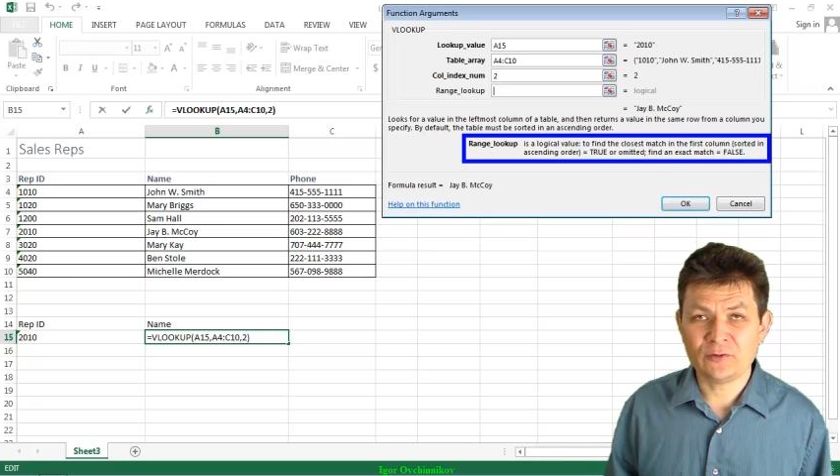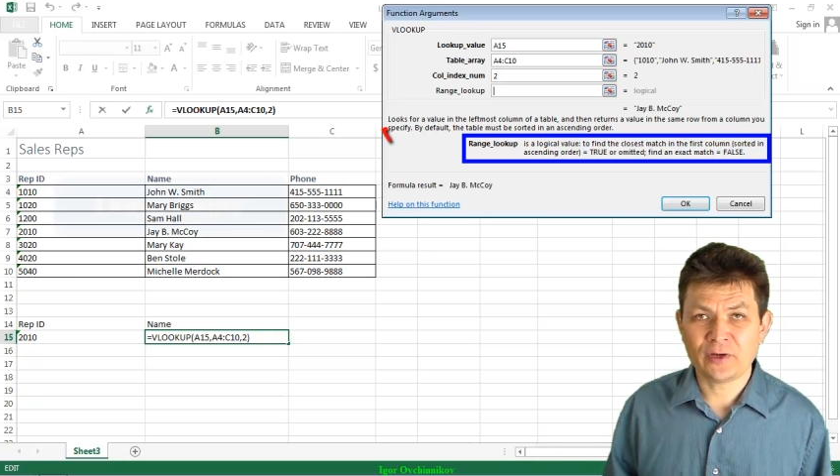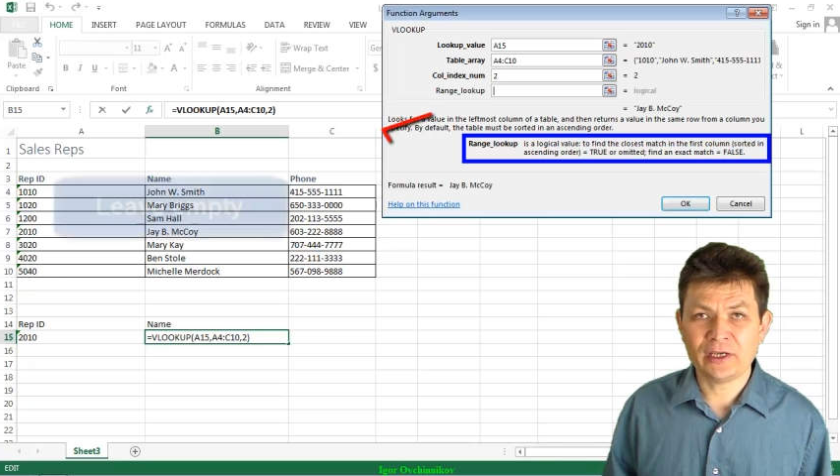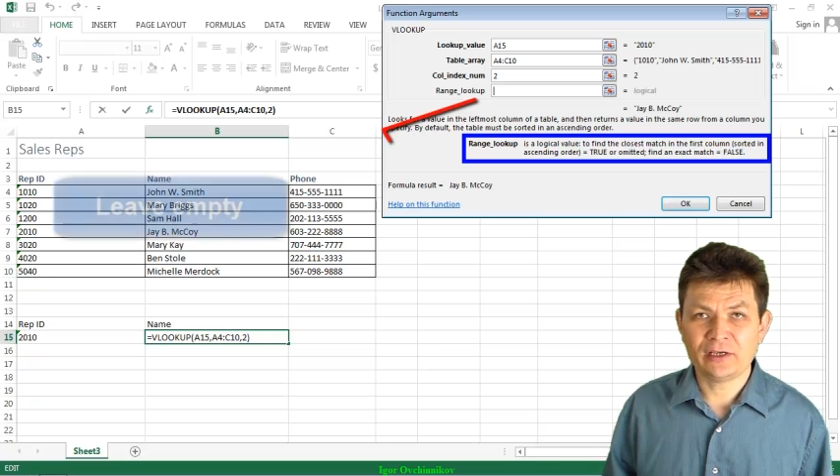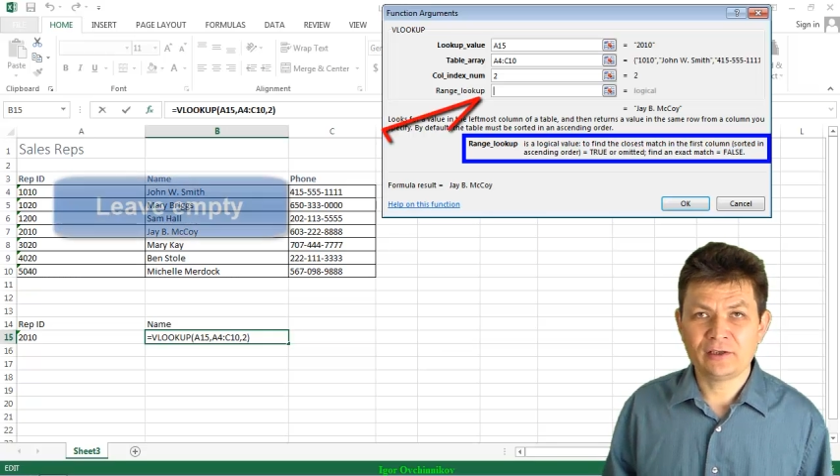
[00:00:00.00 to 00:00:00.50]

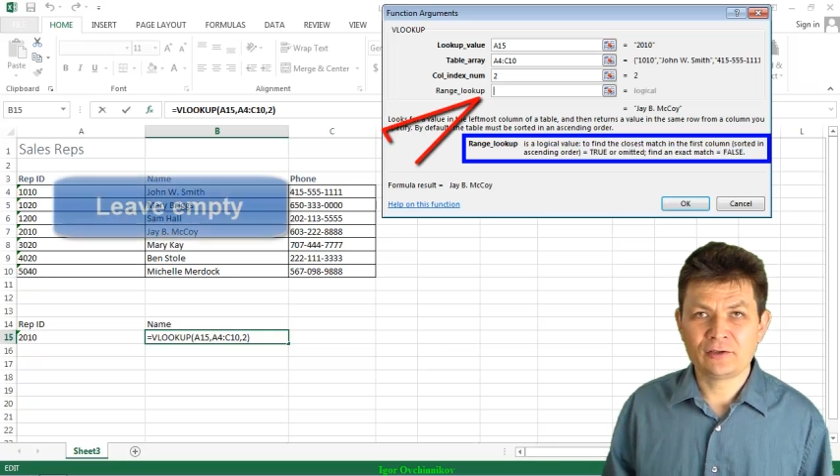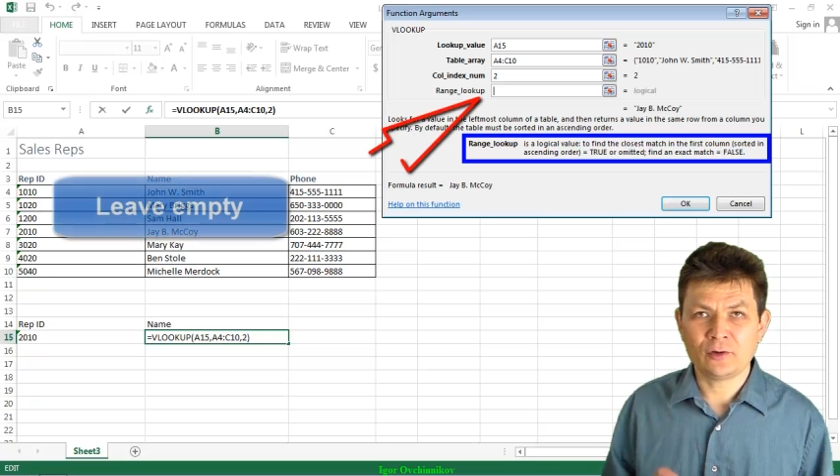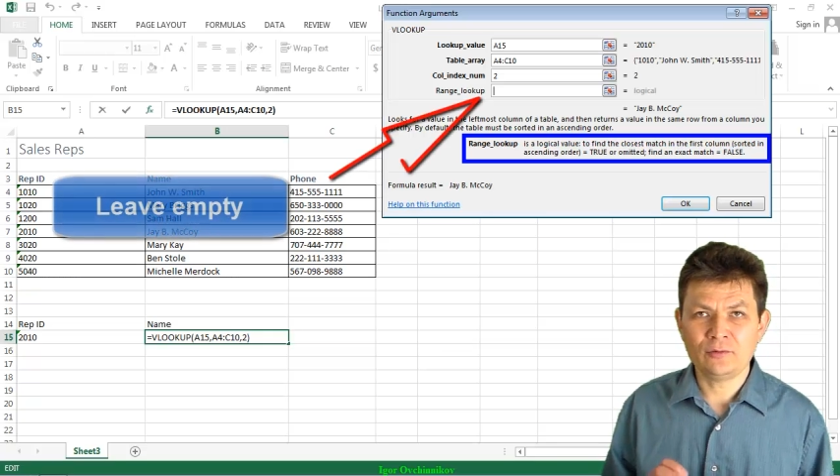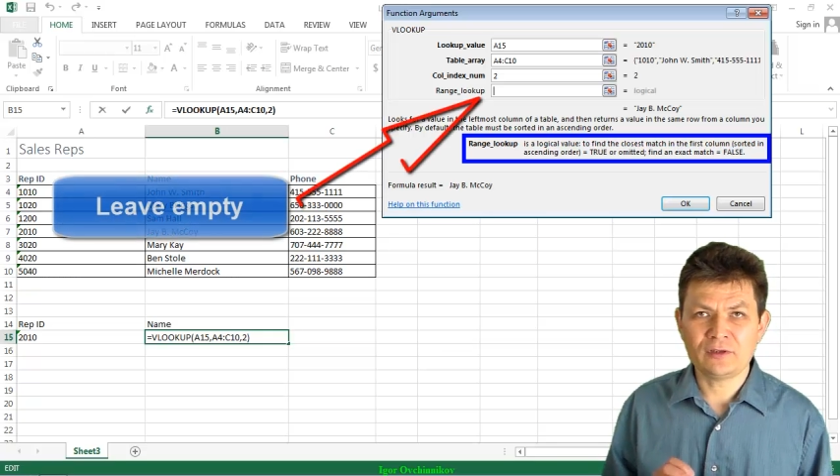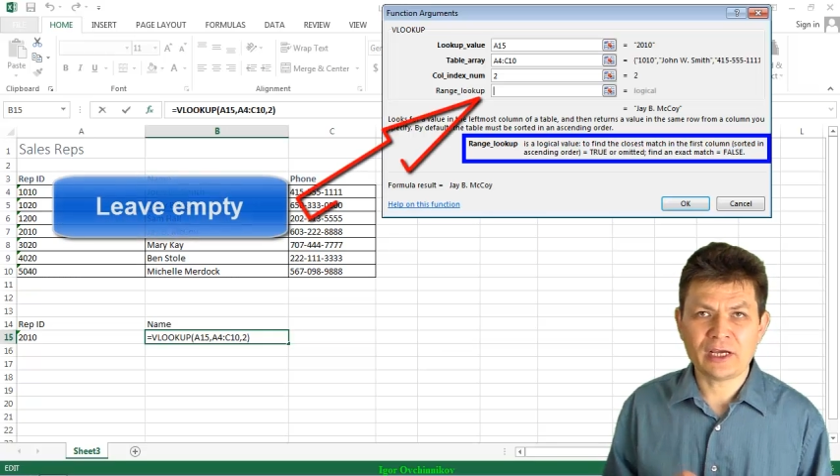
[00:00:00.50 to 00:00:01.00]
if I
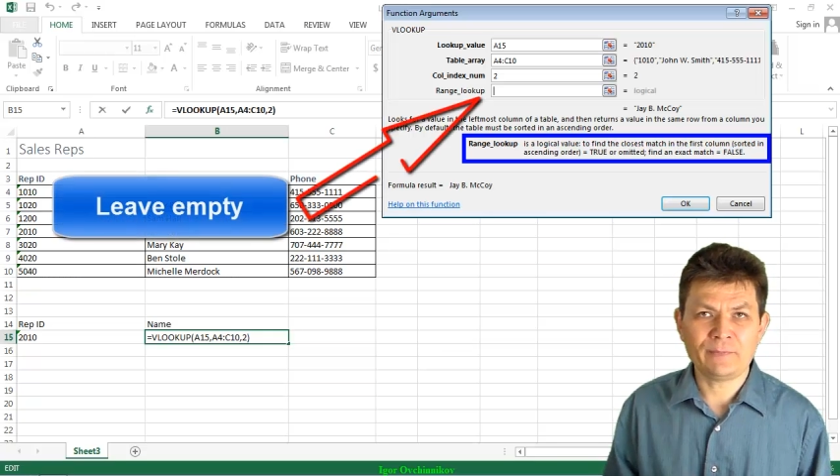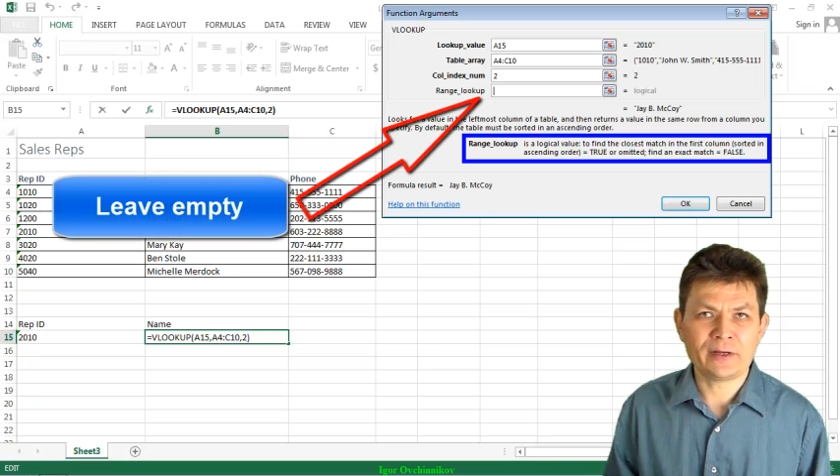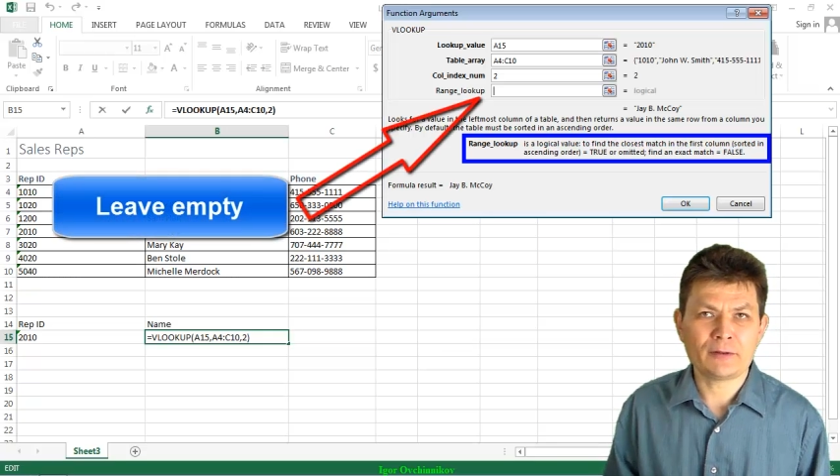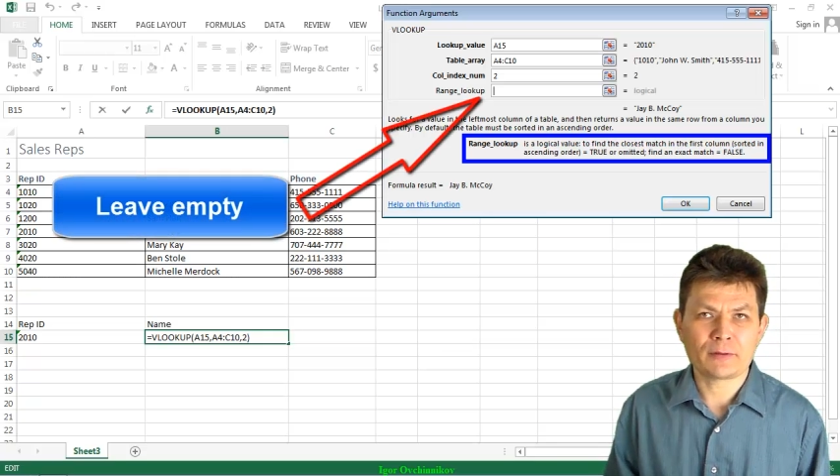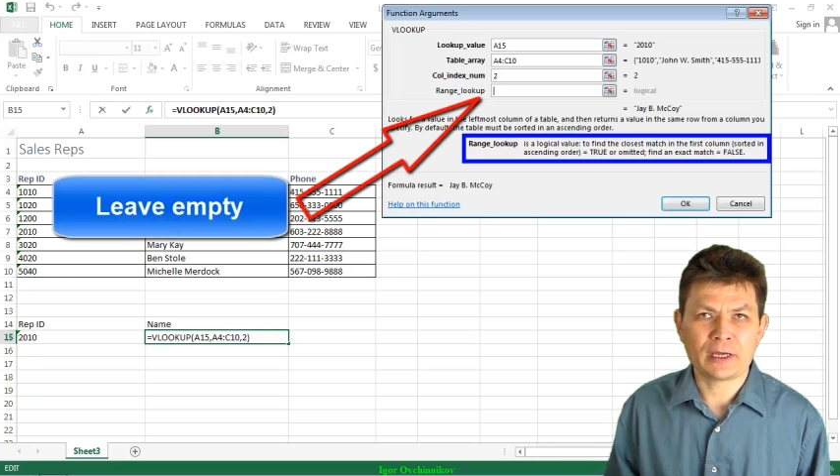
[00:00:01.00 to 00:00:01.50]
don't
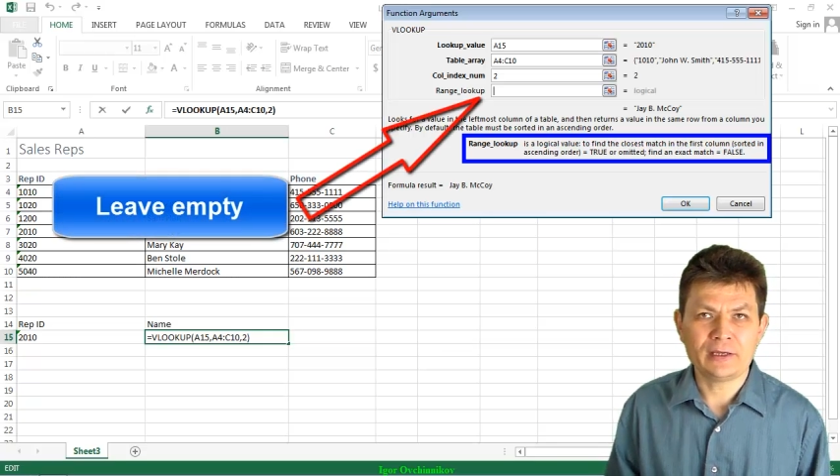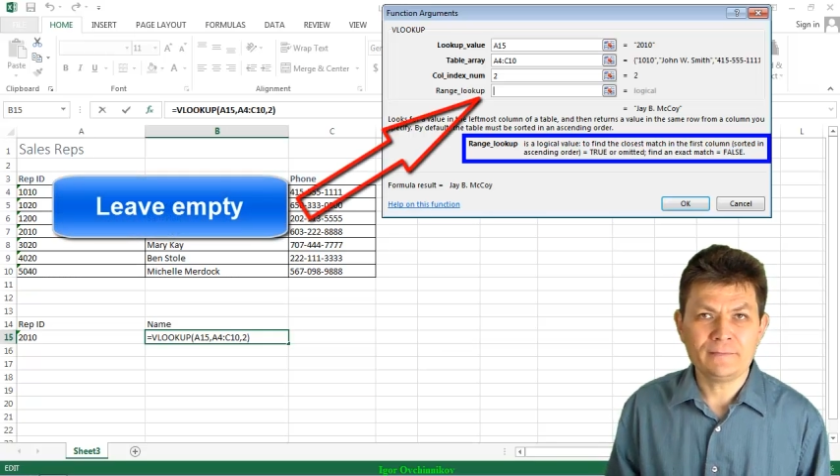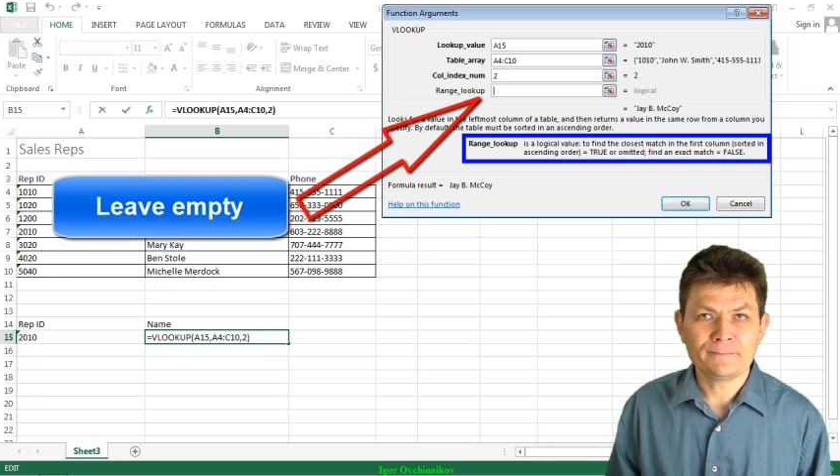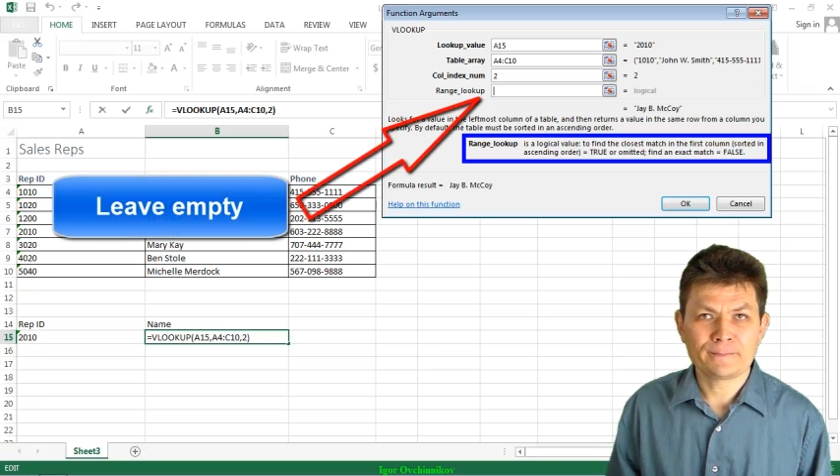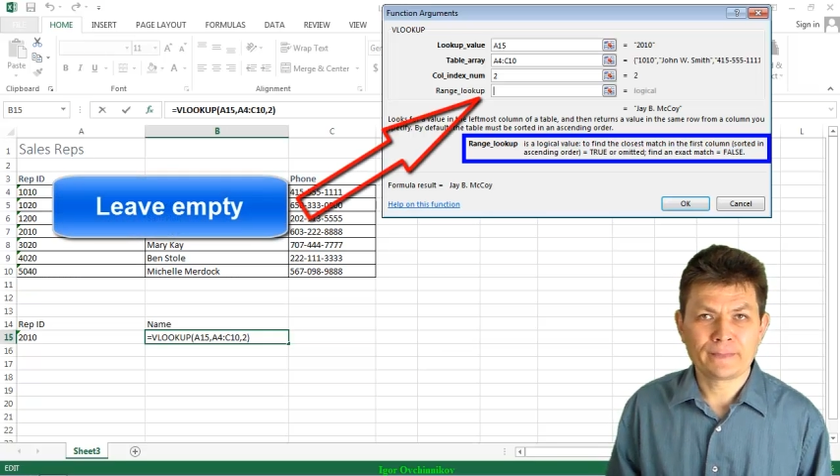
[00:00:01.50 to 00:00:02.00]
type anything,